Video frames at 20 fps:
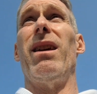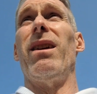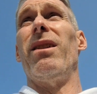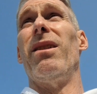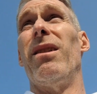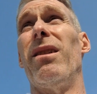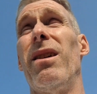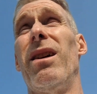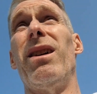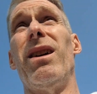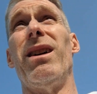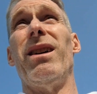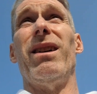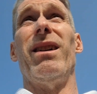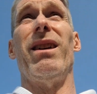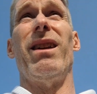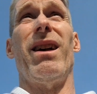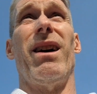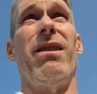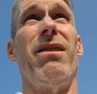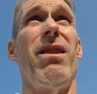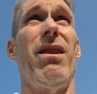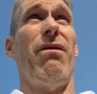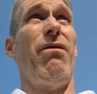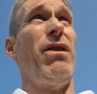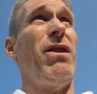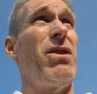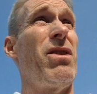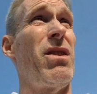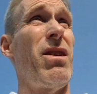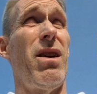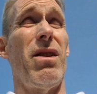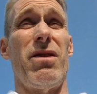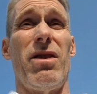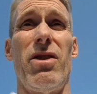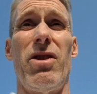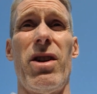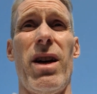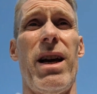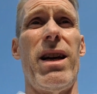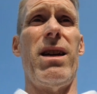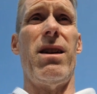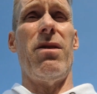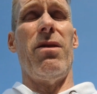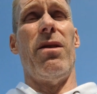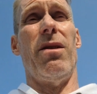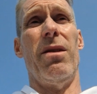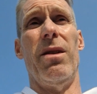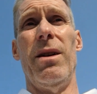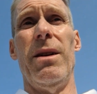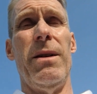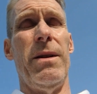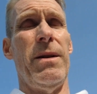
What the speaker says: if you start to shake, or